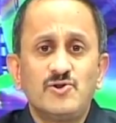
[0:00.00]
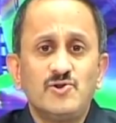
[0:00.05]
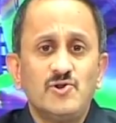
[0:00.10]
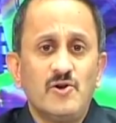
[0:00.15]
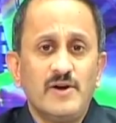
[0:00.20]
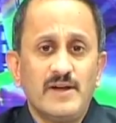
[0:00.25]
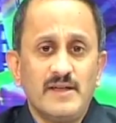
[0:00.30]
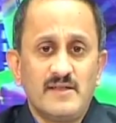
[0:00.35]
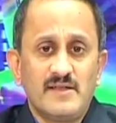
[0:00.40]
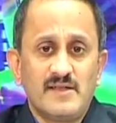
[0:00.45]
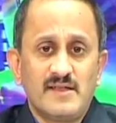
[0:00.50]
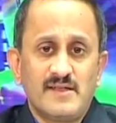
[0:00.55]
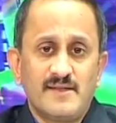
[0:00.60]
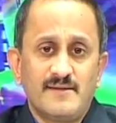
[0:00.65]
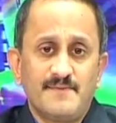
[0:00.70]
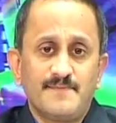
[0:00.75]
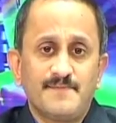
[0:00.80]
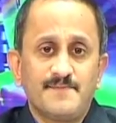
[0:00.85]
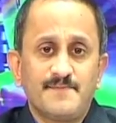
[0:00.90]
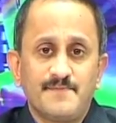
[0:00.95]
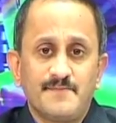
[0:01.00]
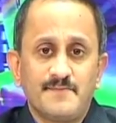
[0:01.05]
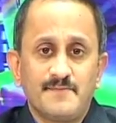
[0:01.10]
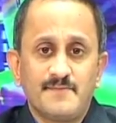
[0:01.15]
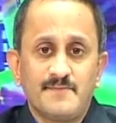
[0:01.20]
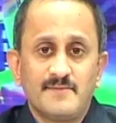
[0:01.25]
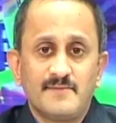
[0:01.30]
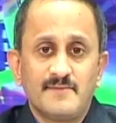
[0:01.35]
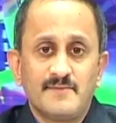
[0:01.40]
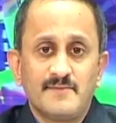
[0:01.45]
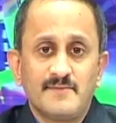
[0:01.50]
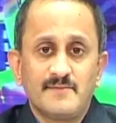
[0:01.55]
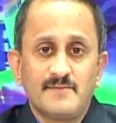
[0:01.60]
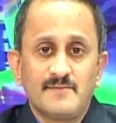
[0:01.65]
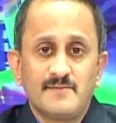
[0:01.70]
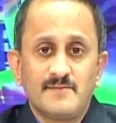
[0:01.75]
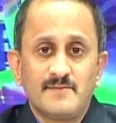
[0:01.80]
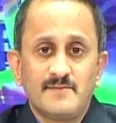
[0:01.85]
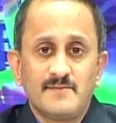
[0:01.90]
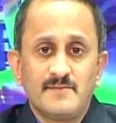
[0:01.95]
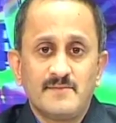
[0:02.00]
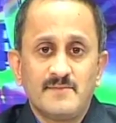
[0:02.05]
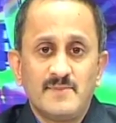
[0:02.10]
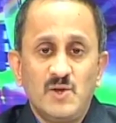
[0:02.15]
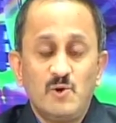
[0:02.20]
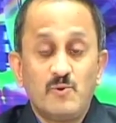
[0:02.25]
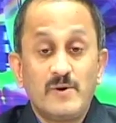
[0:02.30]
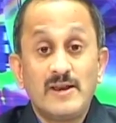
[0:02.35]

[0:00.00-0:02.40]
choice. You